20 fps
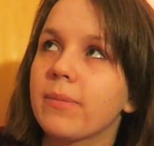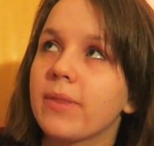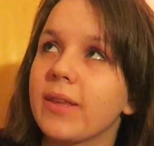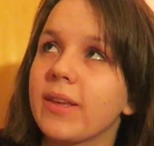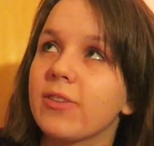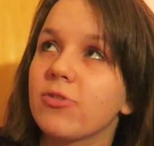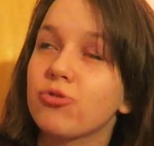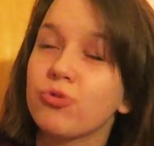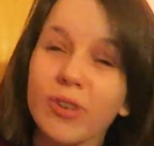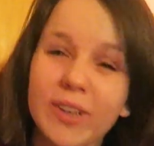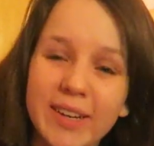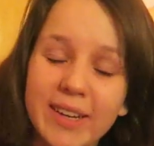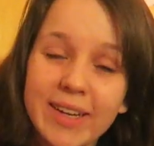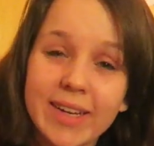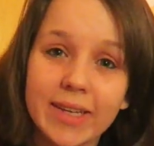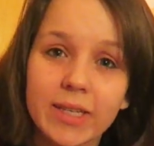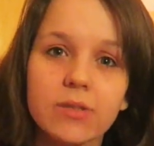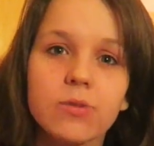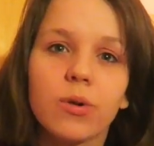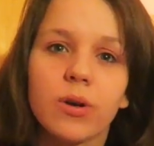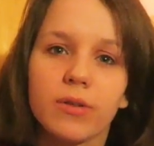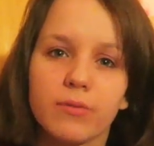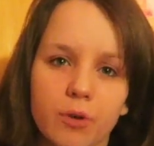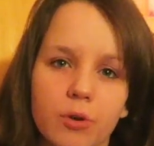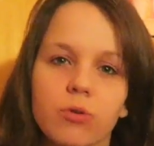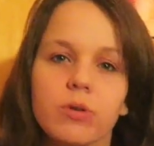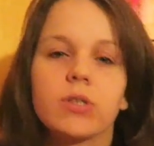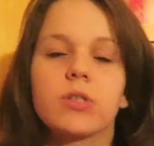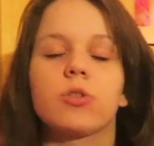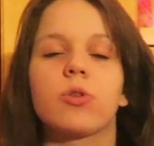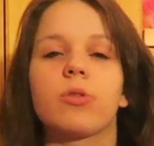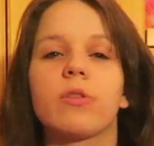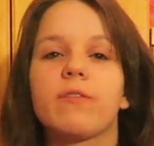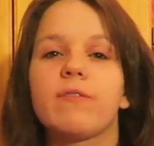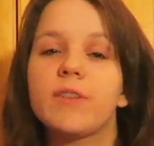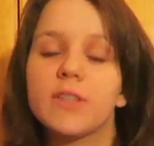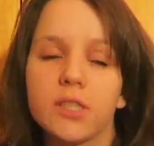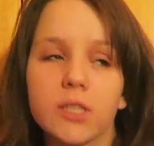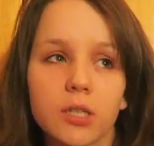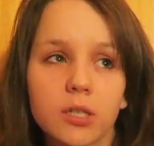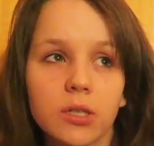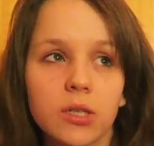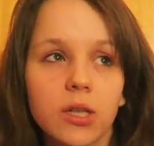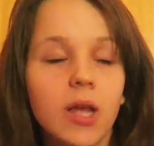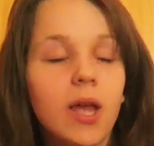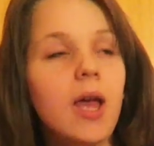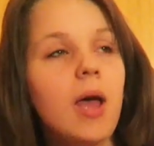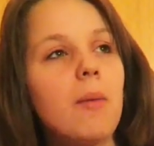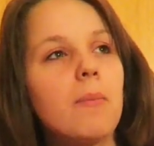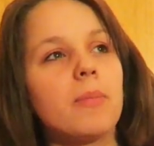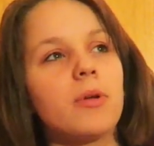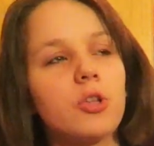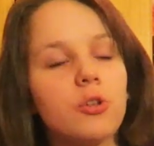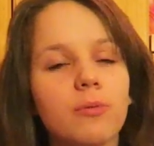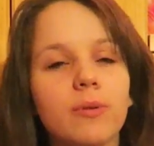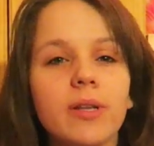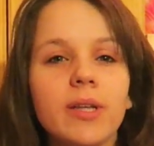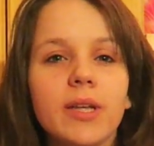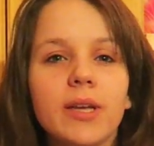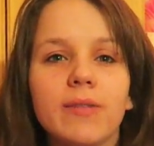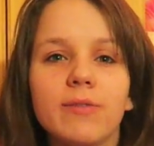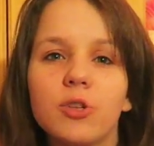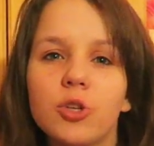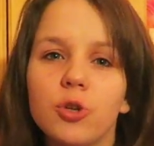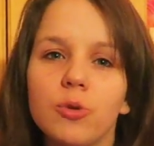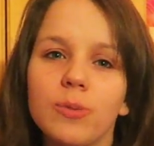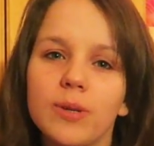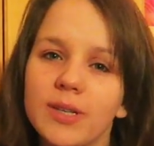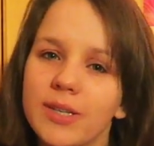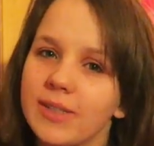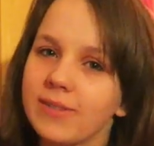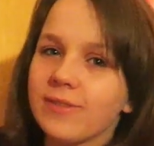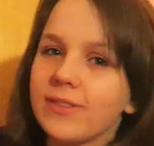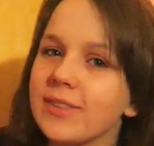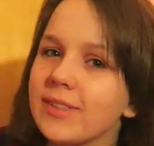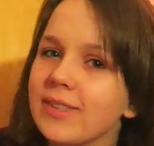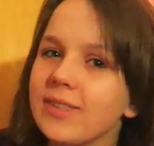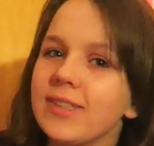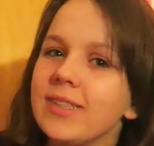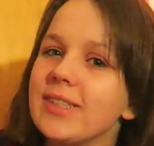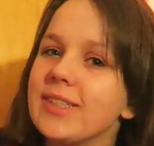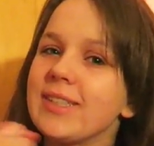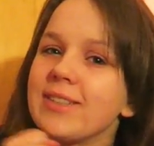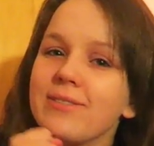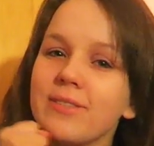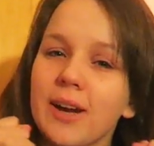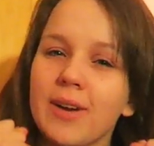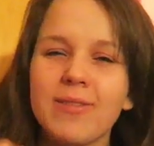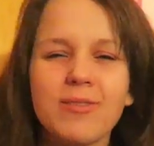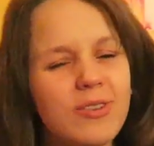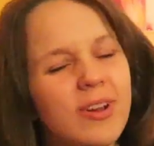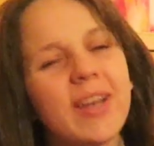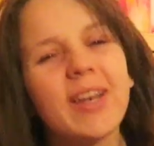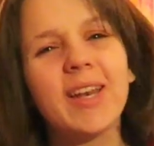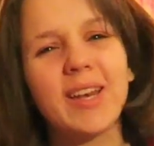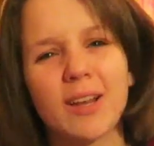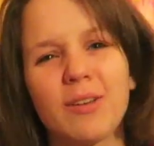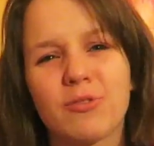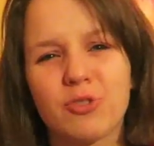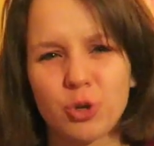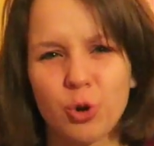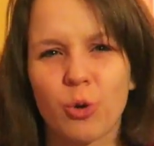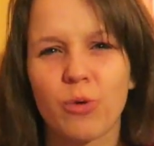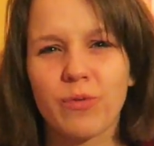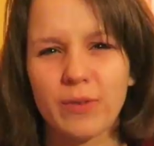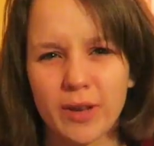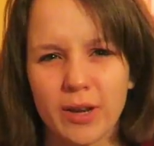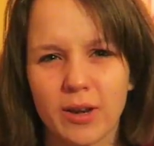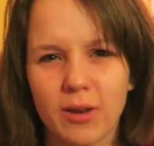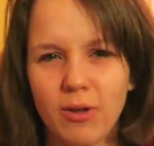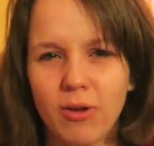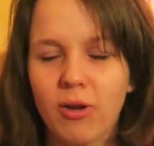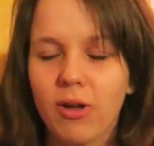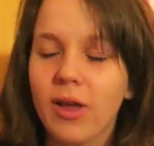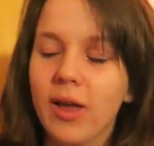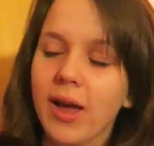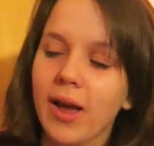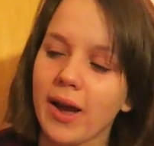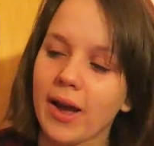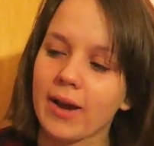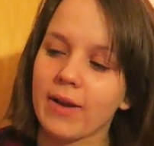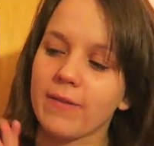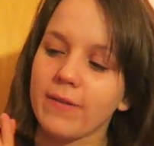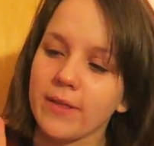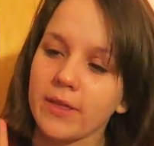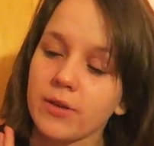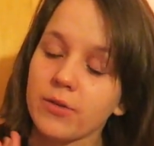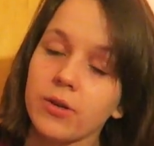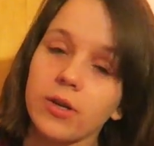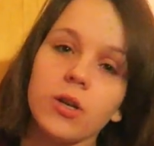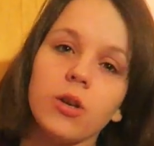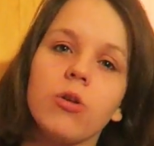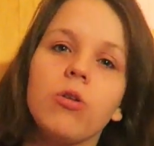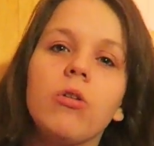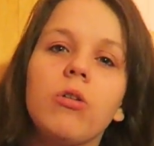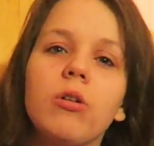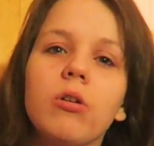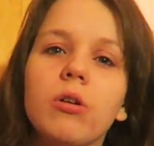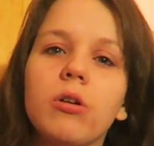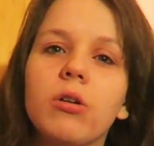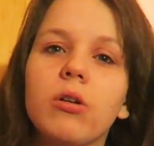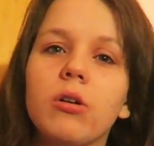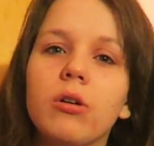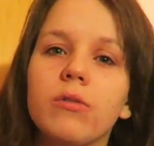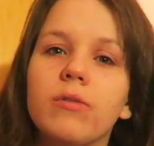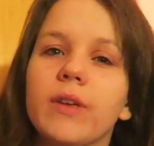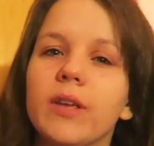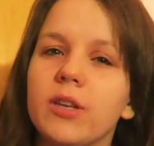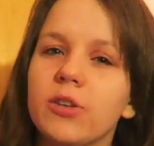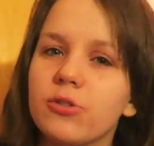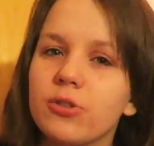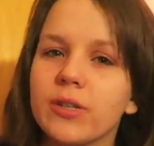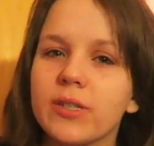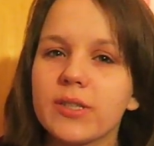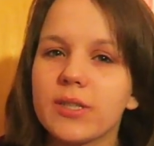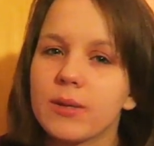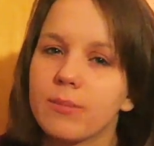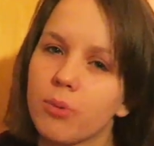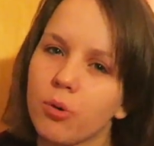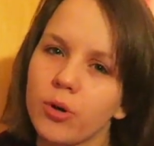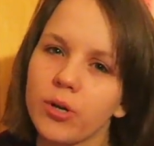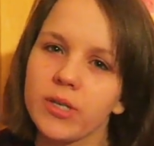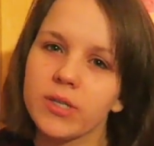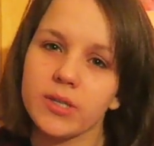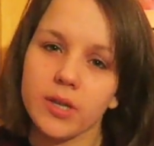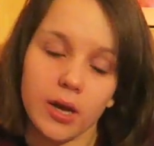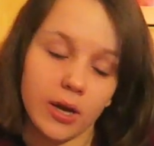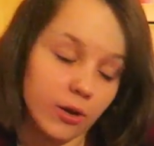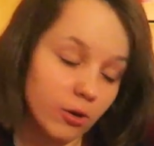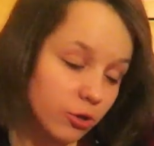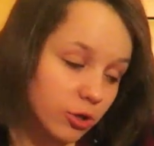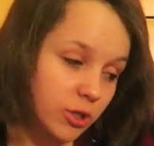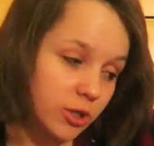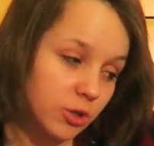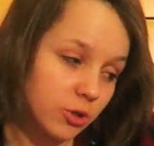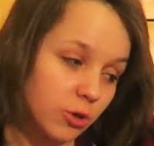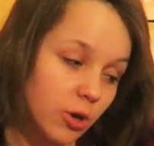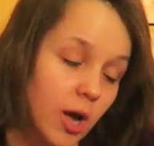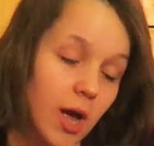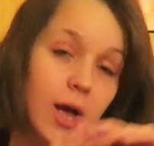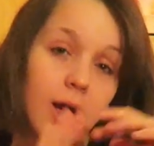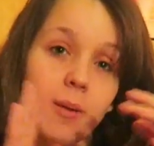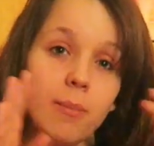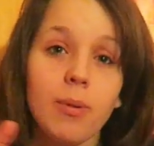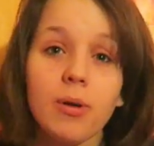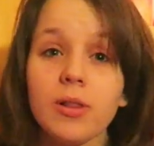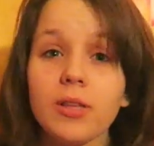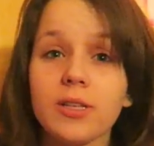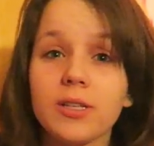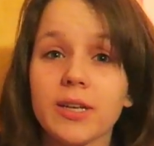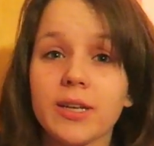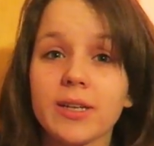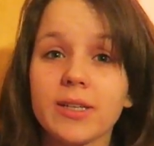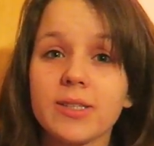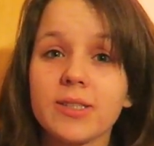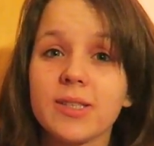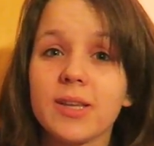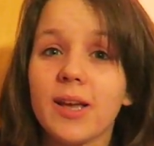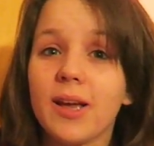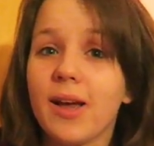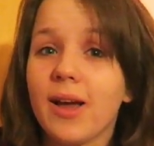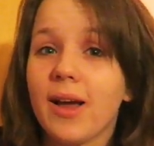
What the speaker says: it really is quite focused on the physical, but you really have human and physical, and I really love geography a lot. And I think there are a lot of interesting points. I got to do politics